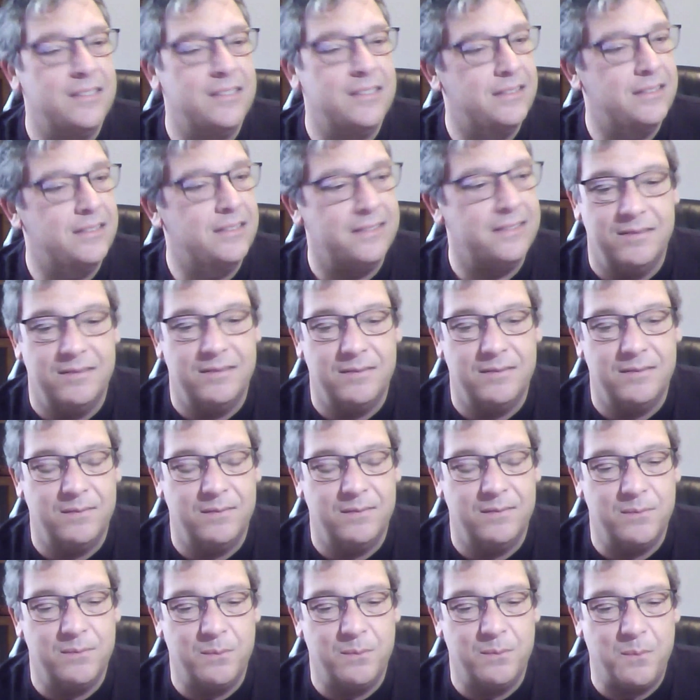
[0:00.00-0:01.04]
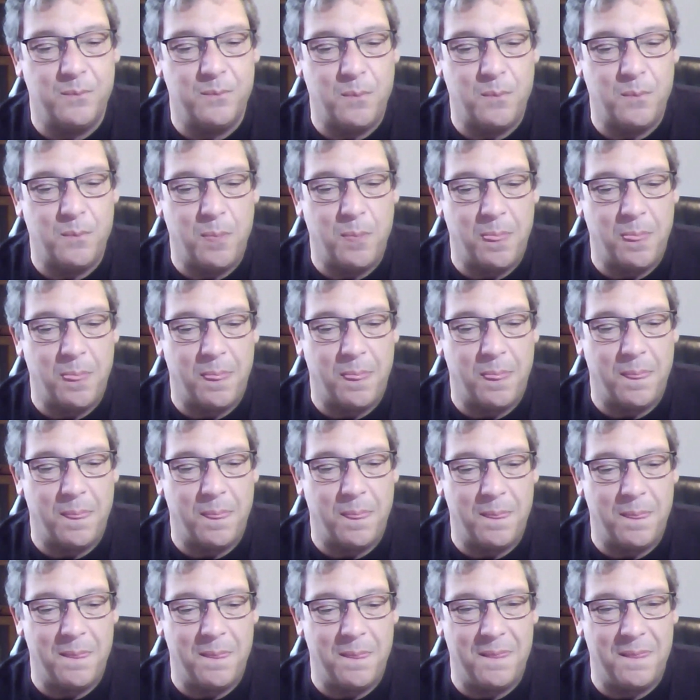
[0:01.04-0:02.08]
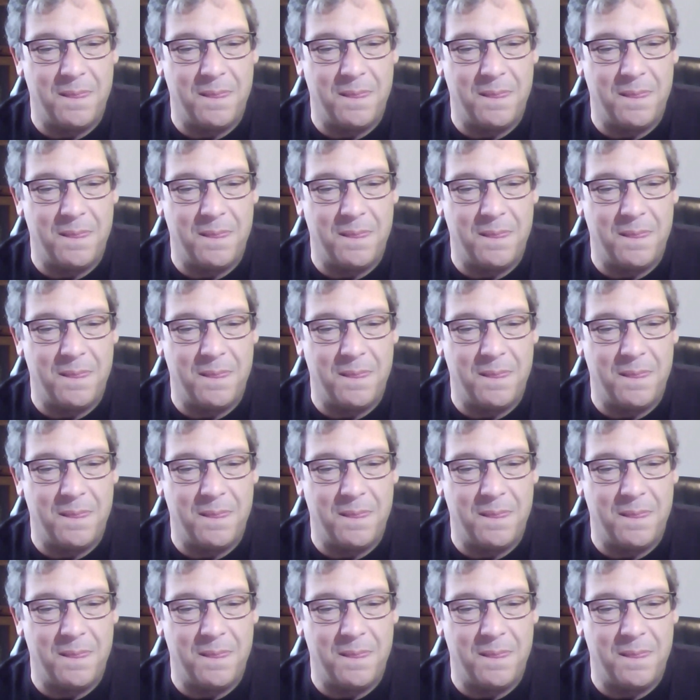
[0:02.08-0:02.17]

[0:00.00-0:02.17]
(silent)